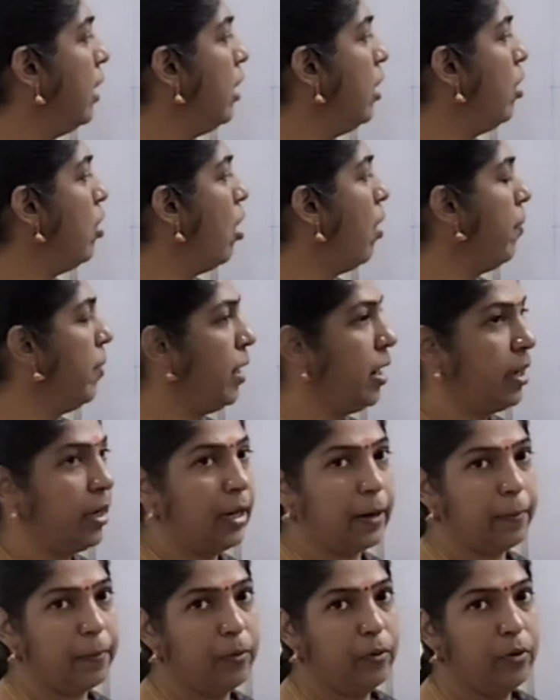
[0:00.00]

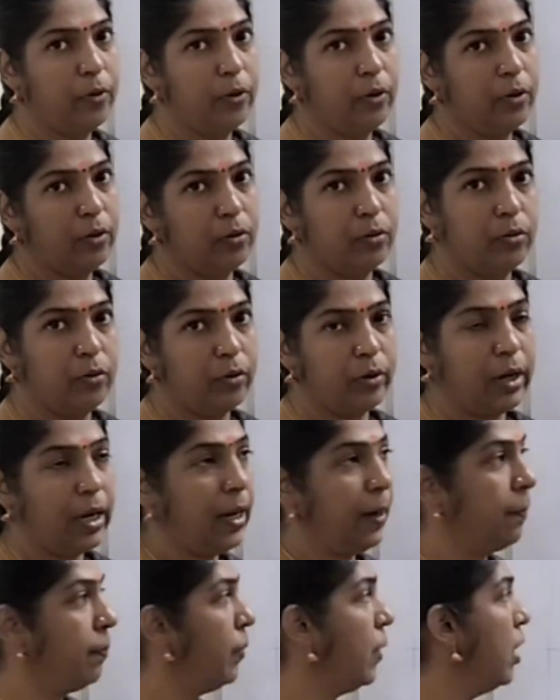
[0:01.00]
denominator.
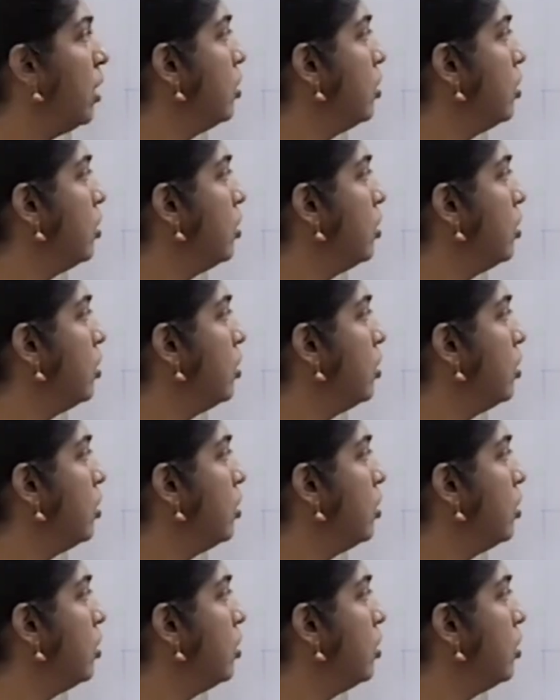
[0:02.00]
Okay.